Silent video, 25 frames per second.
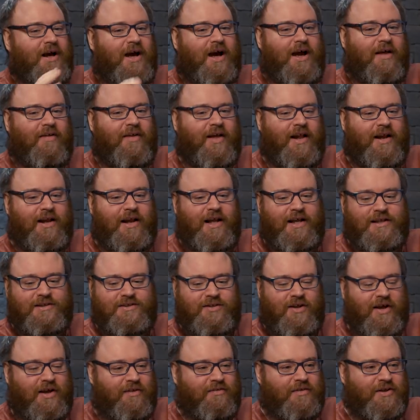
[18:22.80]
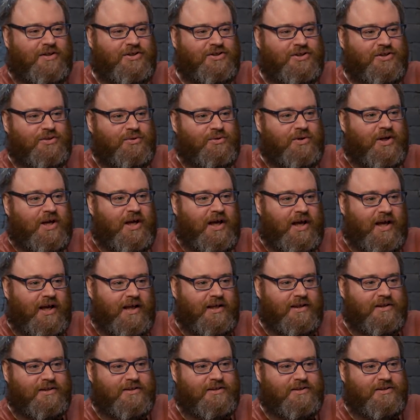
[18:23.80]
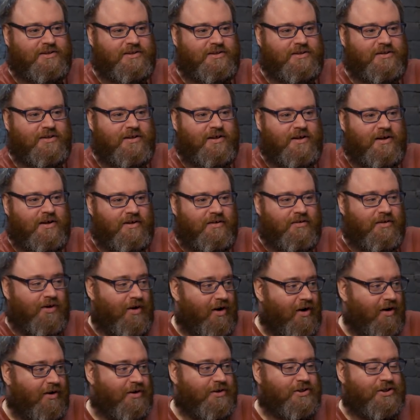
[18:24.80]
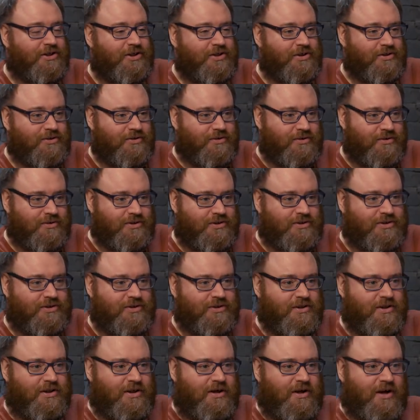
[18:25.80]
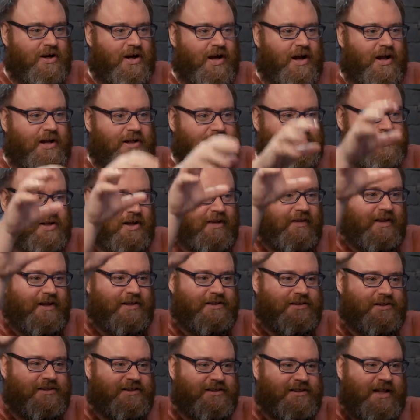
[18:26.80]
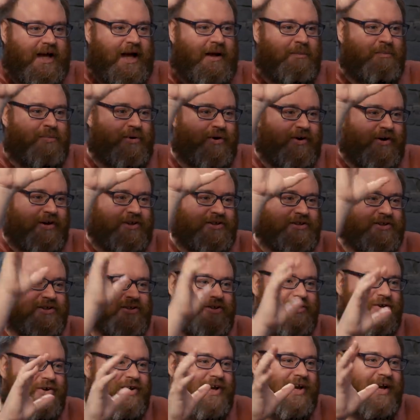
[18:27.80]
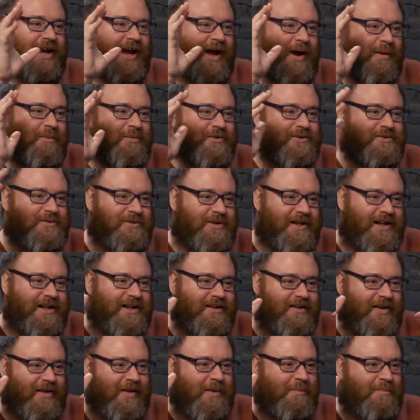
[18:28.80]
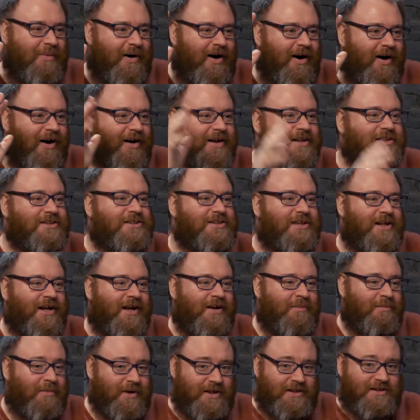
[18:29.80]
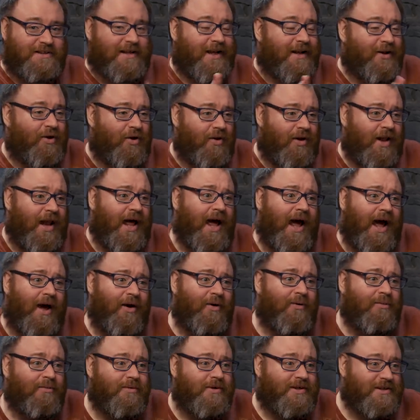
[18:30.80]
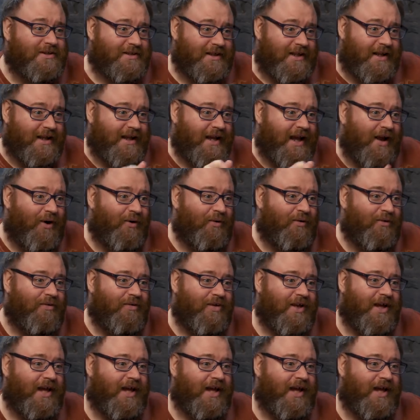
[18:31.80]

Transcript: and then there's like the two keys that right. aren't used. Yeah. And it's like there's a sad person looking out between like the bars because they're not let out because they didn't get oh, they, all the